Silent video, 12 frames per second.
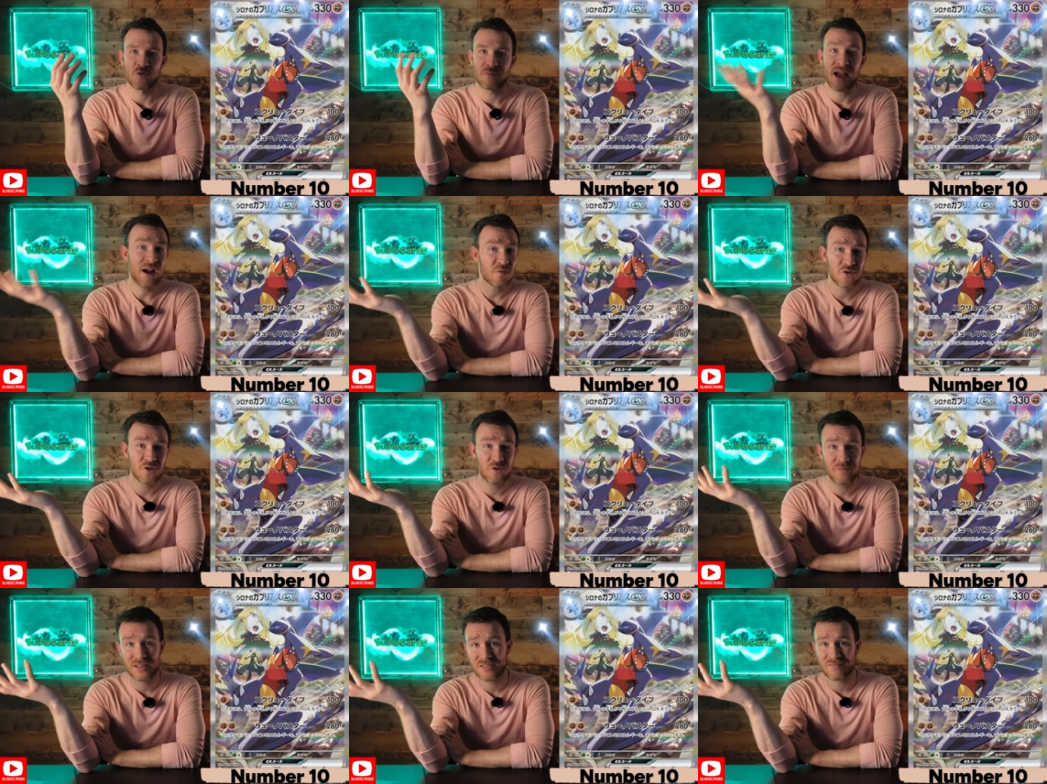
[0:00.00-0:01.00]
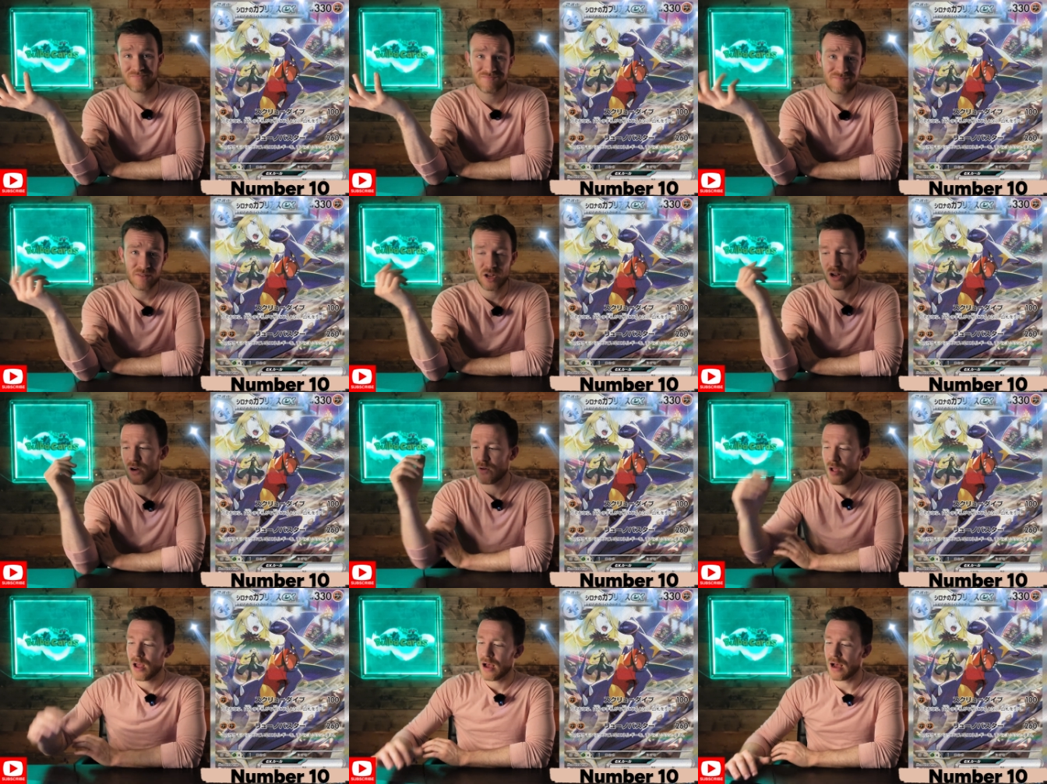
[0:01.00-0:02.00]
The Houndoom is, you know,
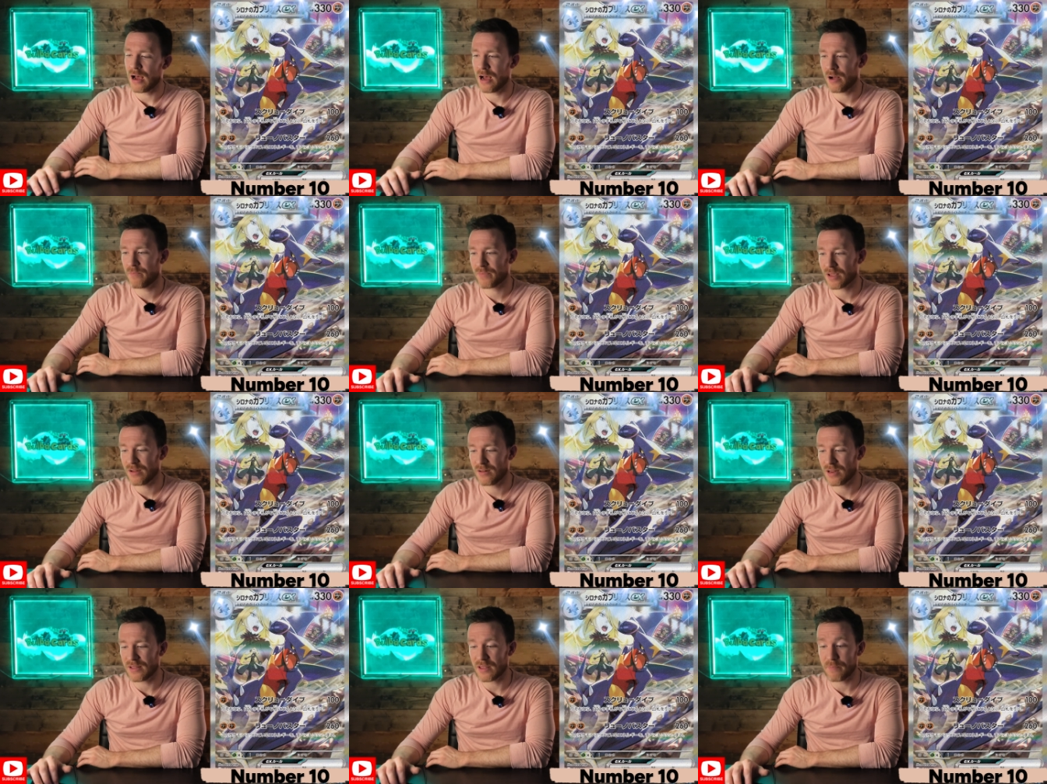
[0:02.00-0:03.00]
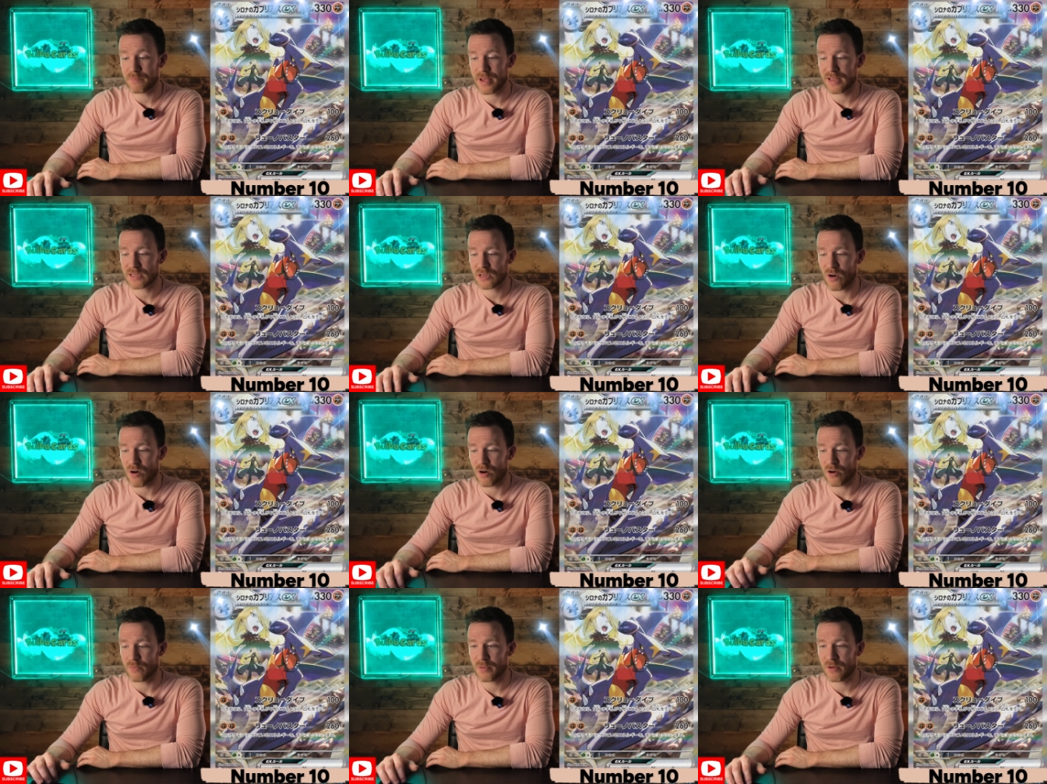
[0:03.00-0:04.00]
not the best
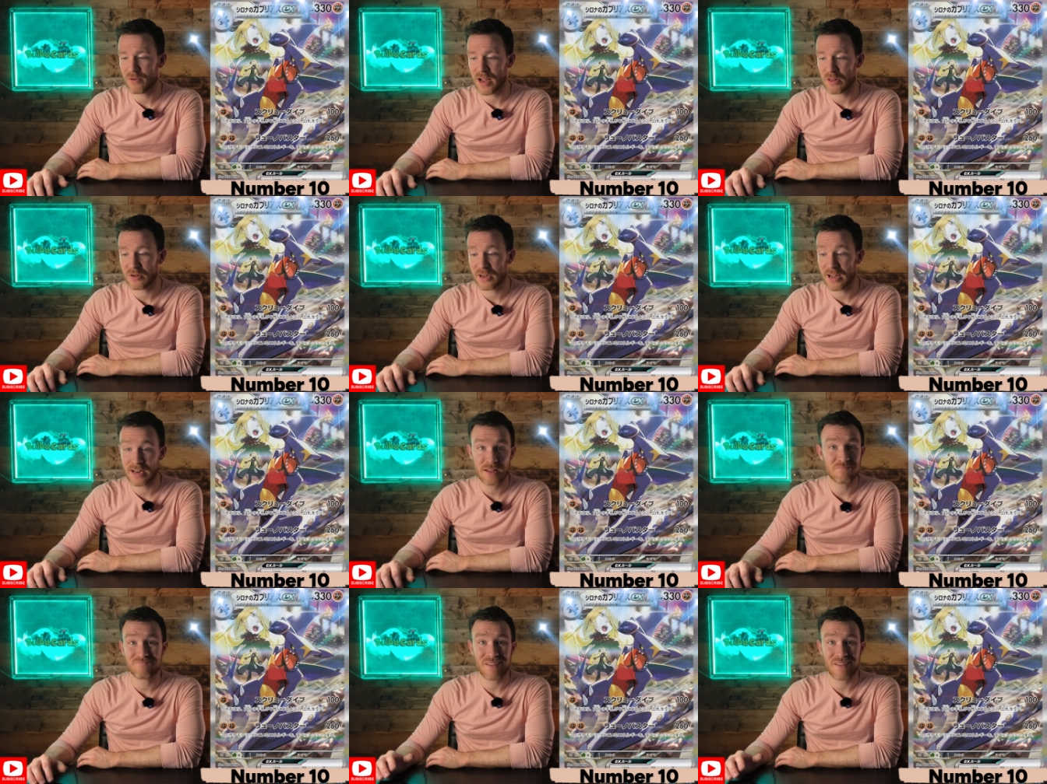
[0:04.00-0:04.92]
card, but when I look at it,